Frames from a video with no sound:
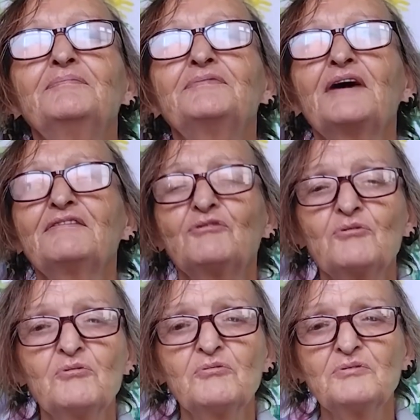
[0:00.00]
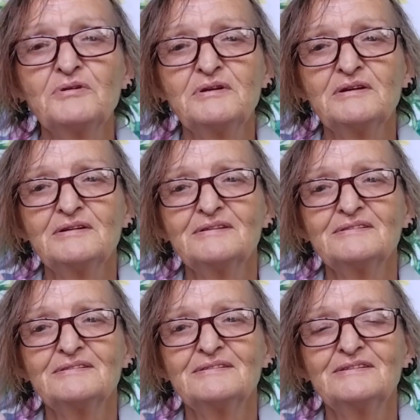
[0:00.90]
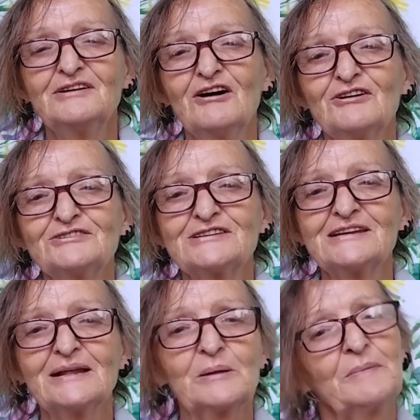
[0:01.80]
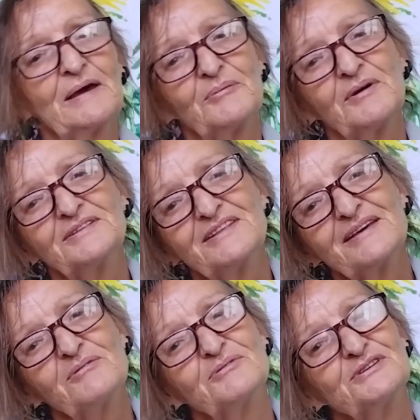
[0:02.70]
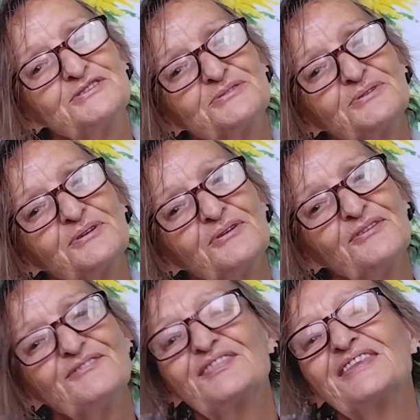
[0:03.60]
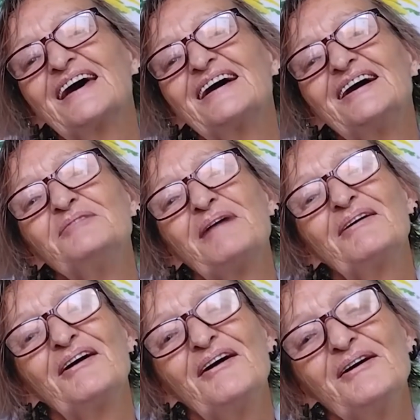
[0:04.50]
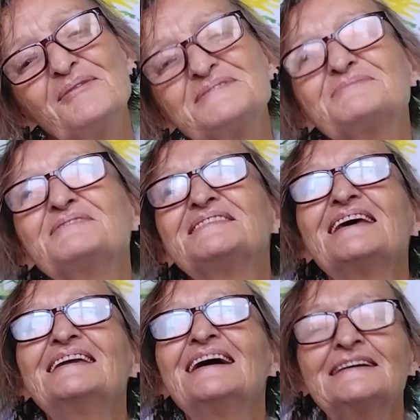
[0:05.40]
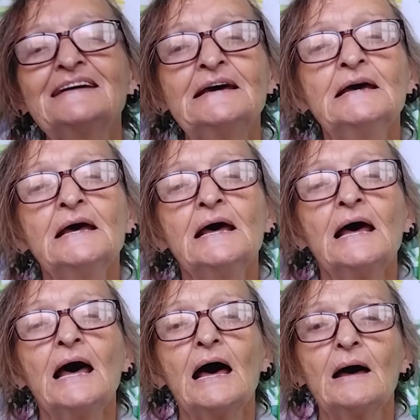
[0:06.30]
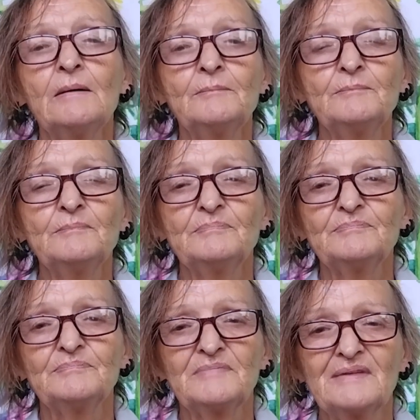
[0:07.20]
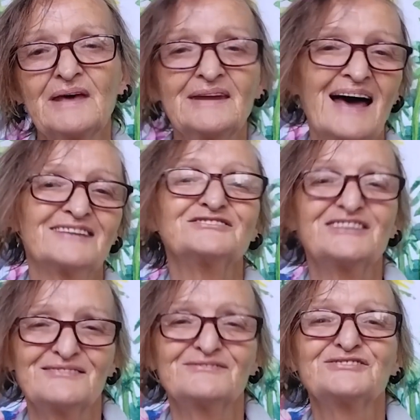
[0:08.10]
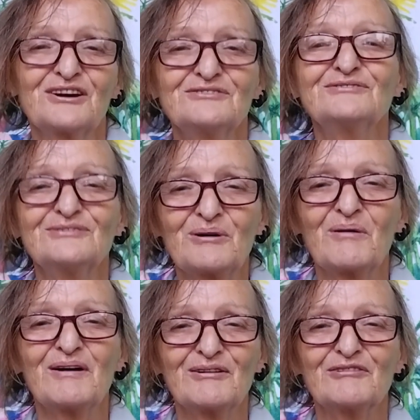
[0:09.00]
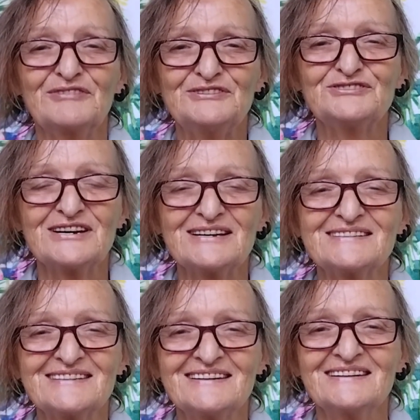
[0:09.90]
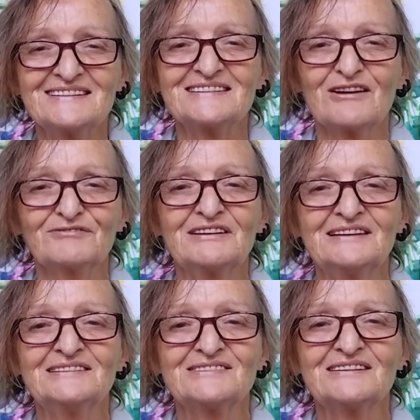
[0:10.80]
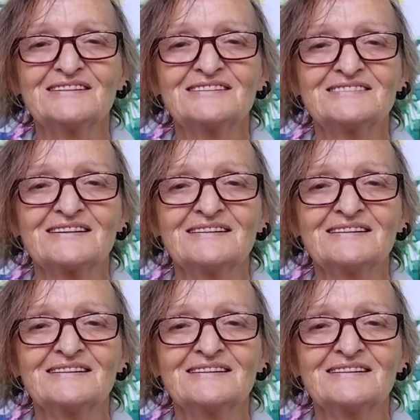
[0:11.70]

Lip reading: They've all learned a little bit, whether they wanted to or not, about herbs with their nanny, and actually have shown quite a lot of interest, and it's lovely to